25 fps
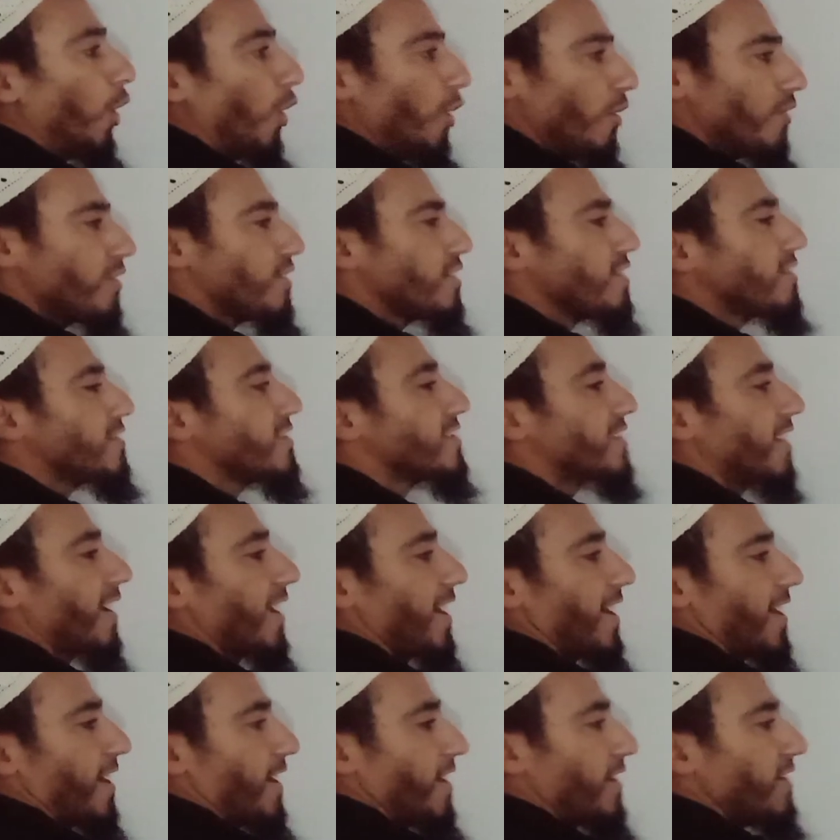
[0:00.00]
On the
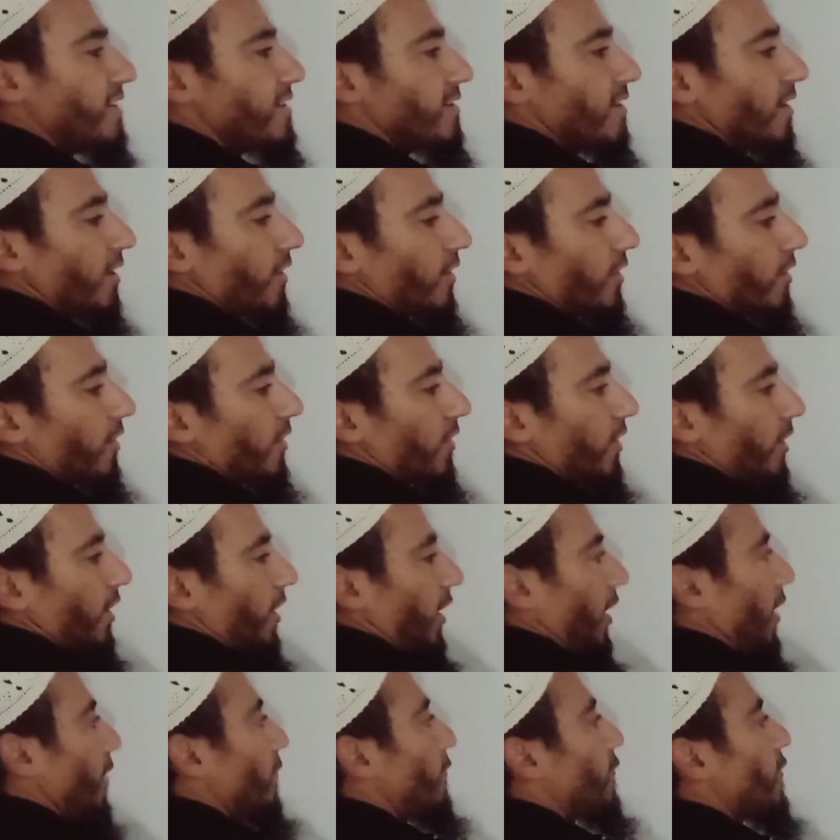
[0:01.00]
other hand,
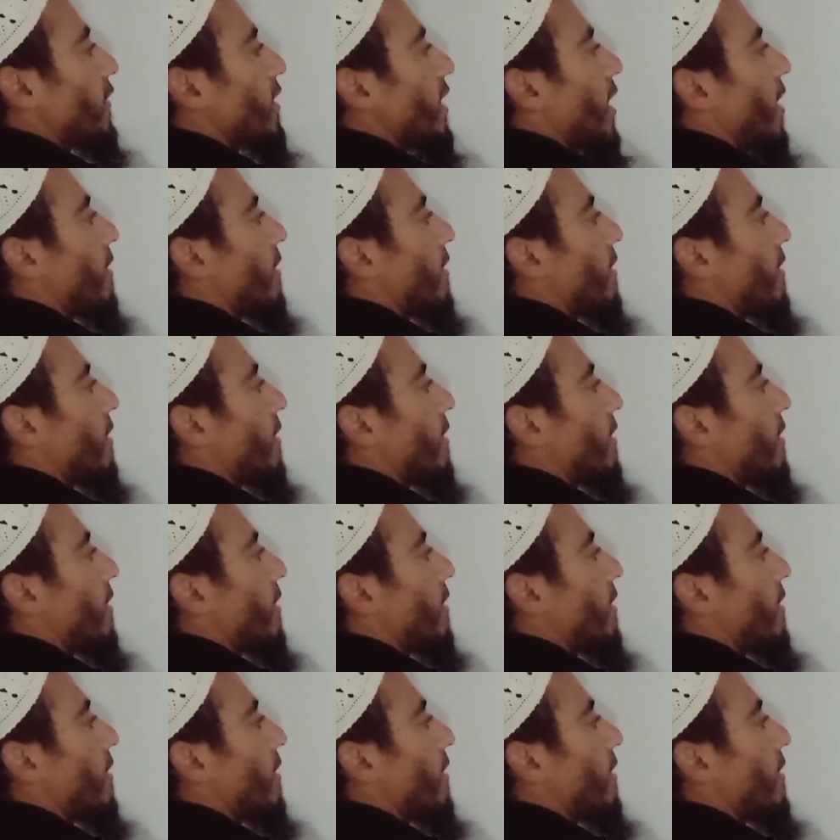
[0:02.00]
if